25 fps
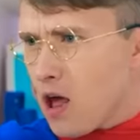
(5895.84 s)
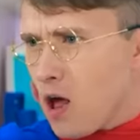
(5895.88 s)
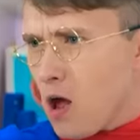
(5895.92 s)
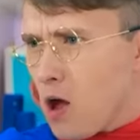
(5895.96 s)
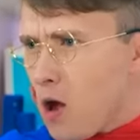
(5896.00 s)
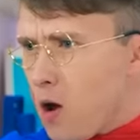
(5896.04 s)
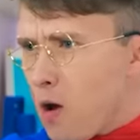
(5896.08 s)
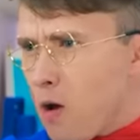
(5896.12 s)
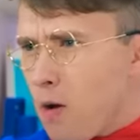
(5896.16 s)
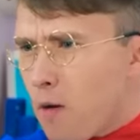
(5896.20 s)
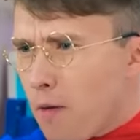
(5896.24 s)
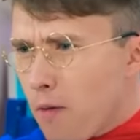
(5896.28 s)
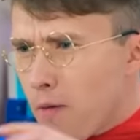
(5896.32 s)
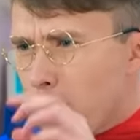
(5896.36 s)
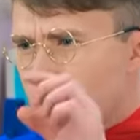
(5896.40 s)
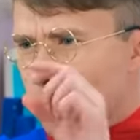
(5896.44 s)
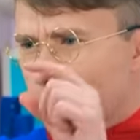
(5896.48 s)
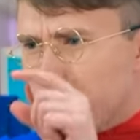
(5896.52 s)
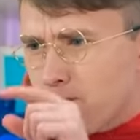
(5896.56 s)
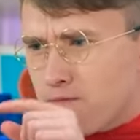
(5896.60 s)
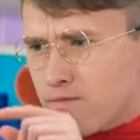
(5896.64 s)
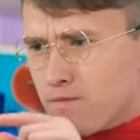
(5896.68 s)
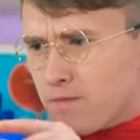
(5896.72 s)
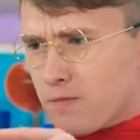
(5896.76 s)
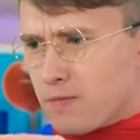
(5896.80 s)
Maybe if
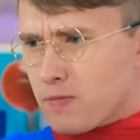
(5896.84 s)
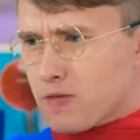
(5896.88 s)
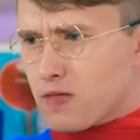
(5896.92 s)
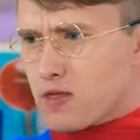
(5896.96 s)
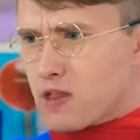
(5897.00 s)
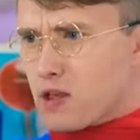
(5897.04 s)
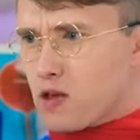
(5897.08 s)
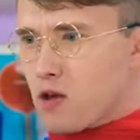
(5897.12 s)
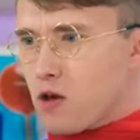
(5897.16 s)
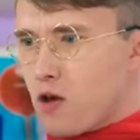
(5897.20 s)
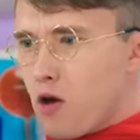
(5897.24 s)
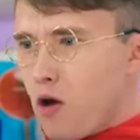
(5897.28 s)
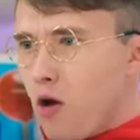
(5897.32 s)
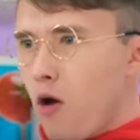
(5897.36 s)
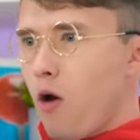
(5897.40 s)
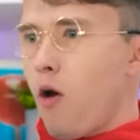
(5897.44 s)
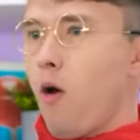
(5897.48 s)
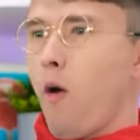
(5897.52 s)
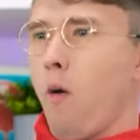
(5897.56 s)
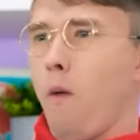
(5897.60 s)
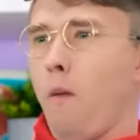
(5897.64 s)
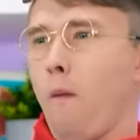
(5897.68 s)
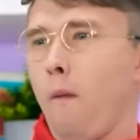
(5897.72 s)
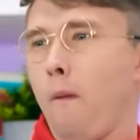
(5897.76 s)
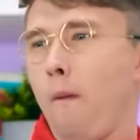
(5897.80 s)
I add a little more
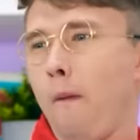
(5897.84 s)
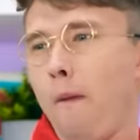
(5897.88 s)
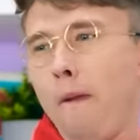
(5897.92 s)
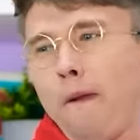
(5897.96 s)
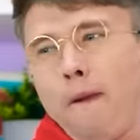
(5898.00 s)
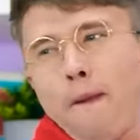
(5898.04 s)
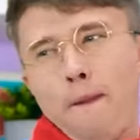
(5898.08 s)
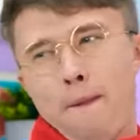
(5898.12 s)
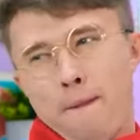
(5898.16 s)
here.